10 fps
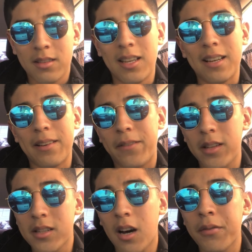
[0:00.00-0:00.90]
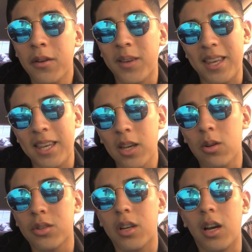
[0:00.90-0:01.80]
The Philadelphia
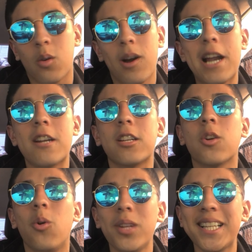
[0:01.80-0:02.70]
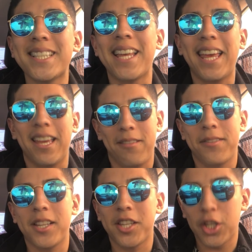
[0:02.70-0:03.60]
Eagles acquired Golden Tate
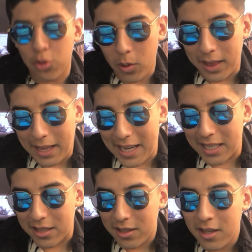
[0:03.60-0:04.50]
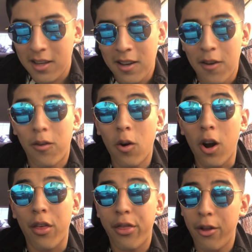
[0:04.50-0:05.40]
from the Detroit Lions for
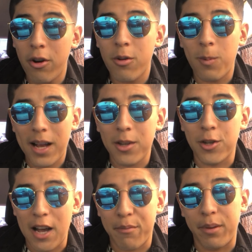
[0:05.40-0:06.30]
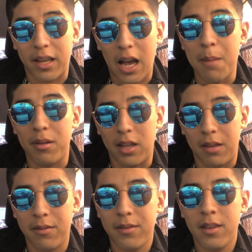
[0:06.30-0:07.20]
a 3rd-round draft pick, I
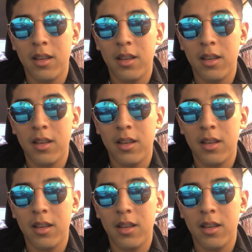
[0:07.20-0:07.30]
believe.